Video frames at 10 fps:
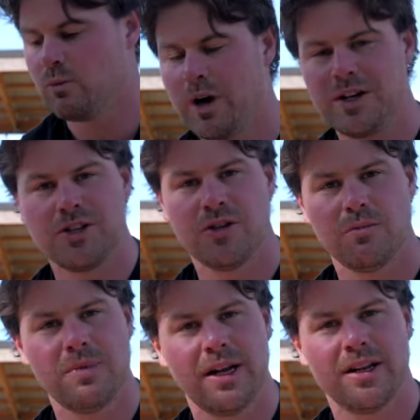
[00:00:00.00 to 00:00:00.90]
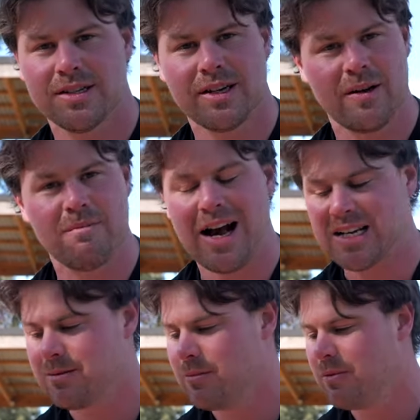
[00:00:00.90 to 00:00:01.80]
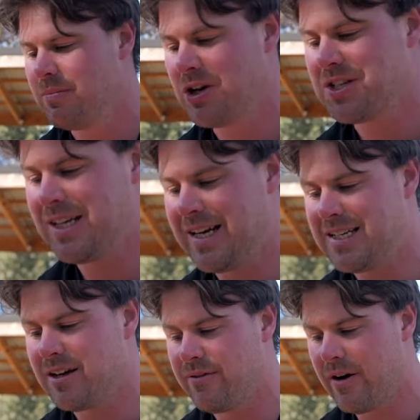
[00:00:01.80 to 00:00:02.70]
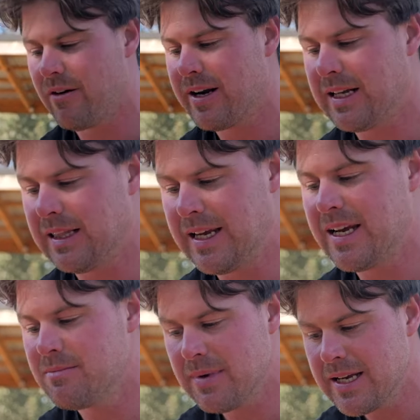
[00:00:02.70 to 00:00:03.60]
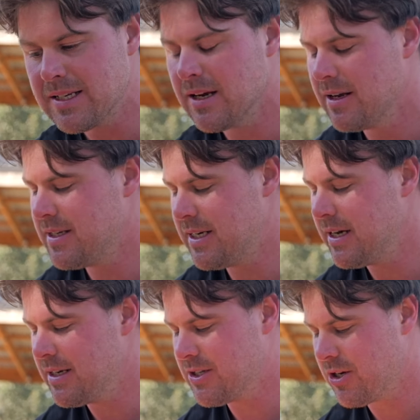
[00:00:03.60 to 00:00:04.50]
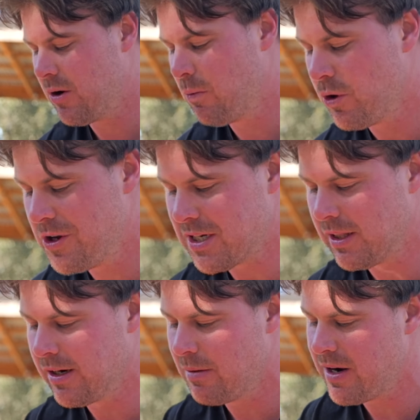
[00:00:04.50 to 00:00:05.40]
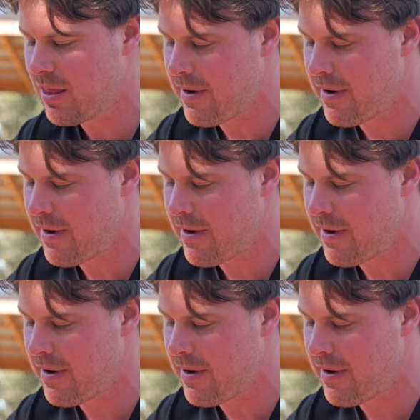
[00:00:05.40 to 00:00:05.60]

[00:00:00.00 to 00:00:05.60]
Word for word: 1 to 2 minutes kind of maximum, because it is a very lean meat deer. So we'll use a little bit of the